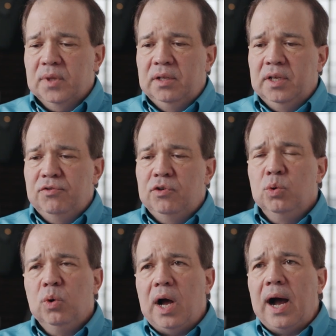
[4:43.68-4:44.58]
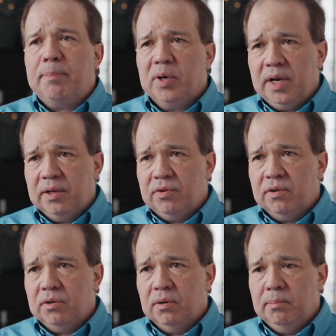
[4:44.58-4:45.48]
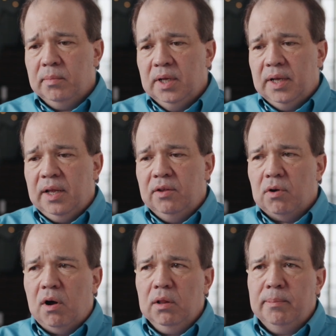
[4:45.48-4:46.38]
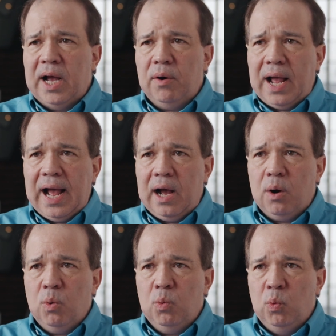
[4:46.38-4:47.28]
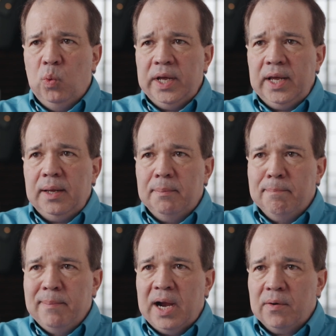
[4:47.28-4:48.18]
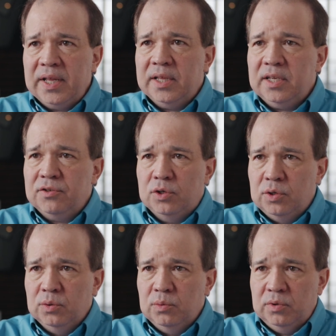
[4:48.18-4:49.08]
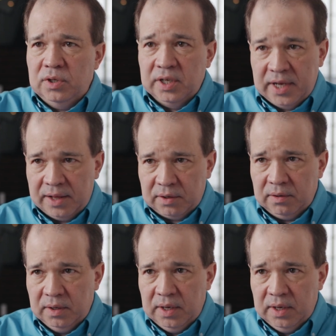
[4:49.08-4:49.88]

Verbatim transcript: this dual operating system is all about how we marry these two together.